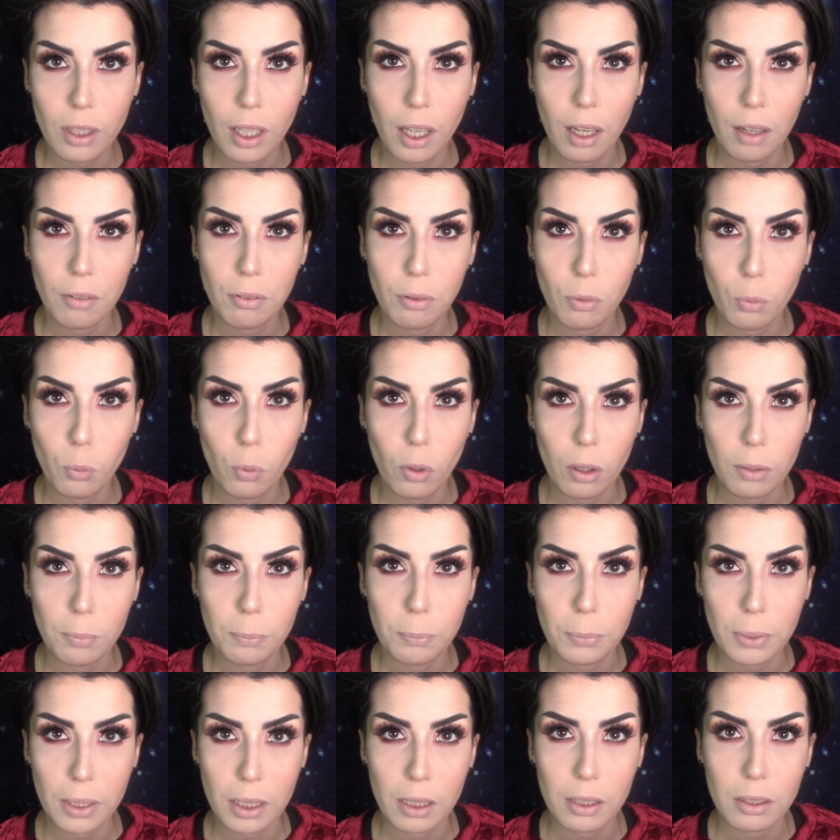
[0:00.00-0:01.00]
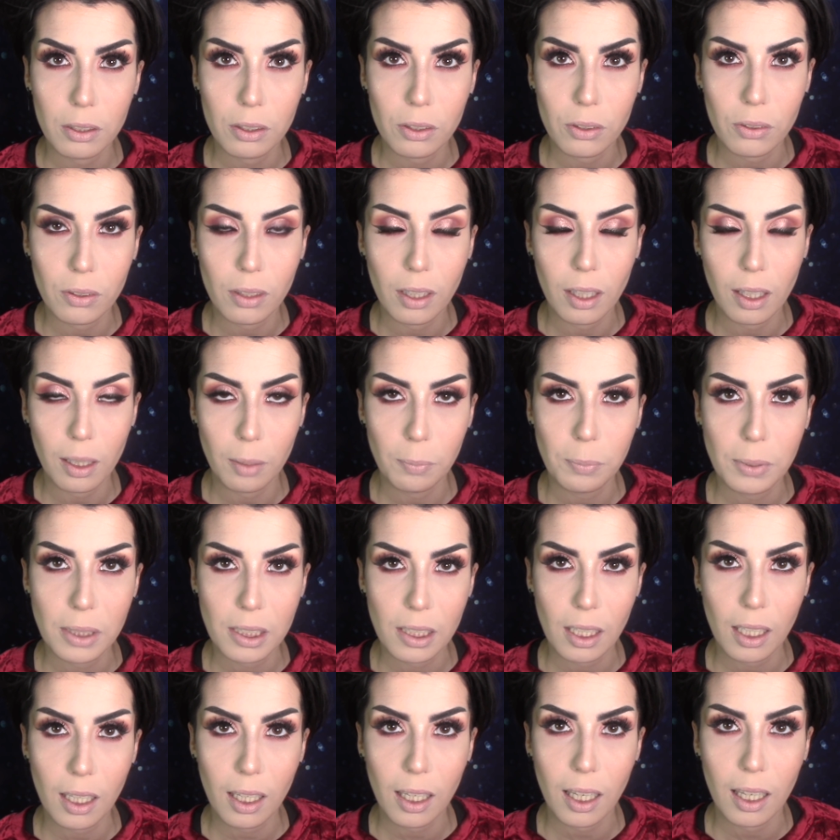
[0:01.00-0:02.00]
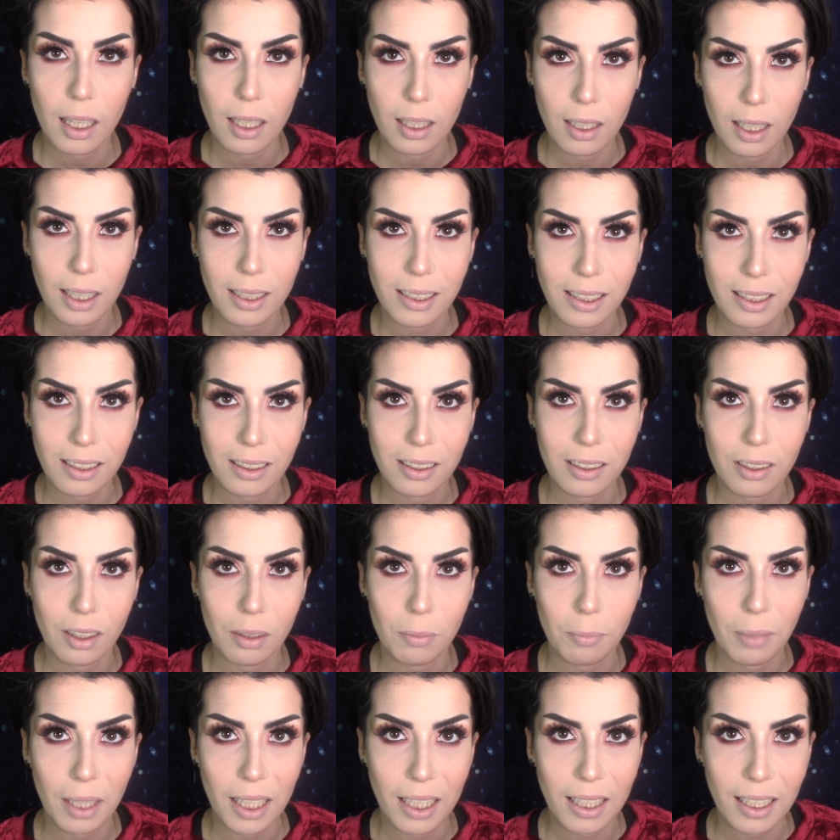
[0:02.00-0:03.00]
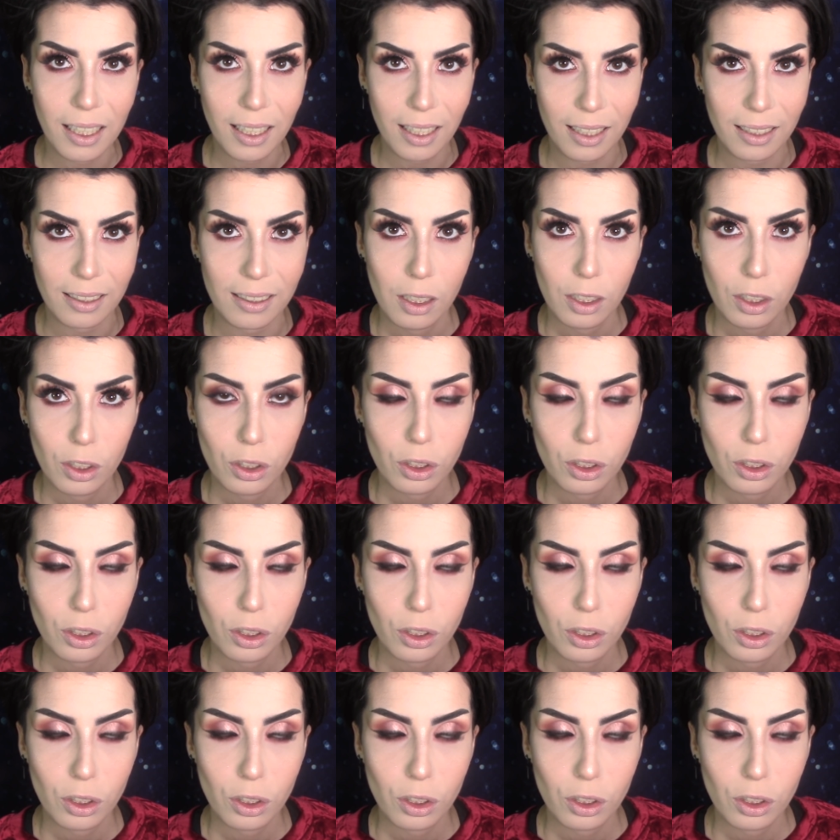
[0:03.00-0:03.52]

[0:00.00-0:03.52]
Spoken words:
have a warm pink nude lipstick unless it's on my kit.